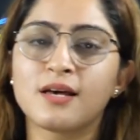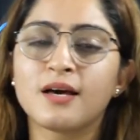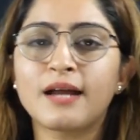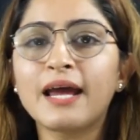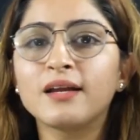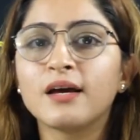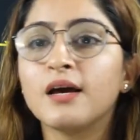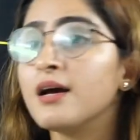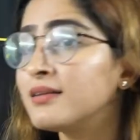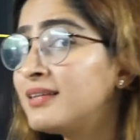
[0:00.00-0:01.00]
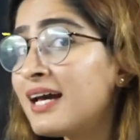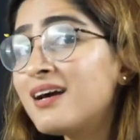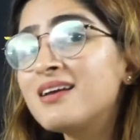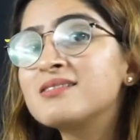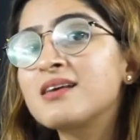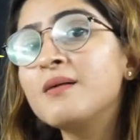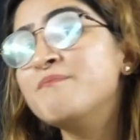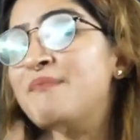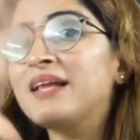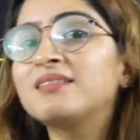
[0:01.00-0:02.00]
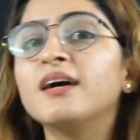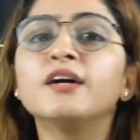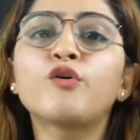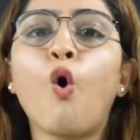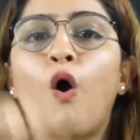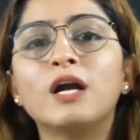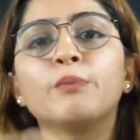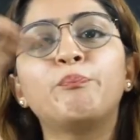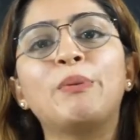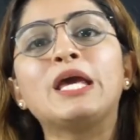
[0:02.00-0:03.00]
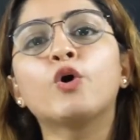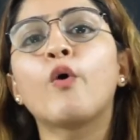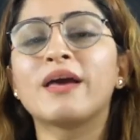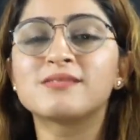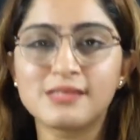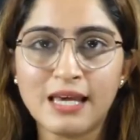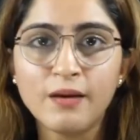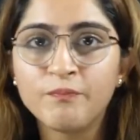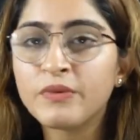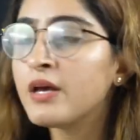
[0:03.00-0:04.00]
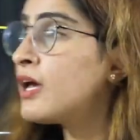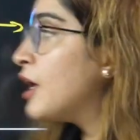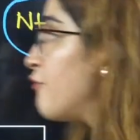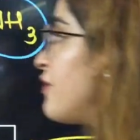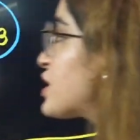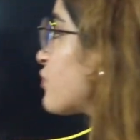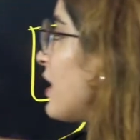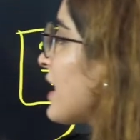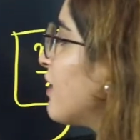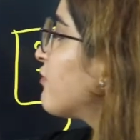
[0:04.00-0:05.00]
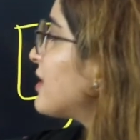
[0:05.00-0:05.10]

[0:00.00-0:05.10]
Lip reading: right, there is a method called POAC which will give the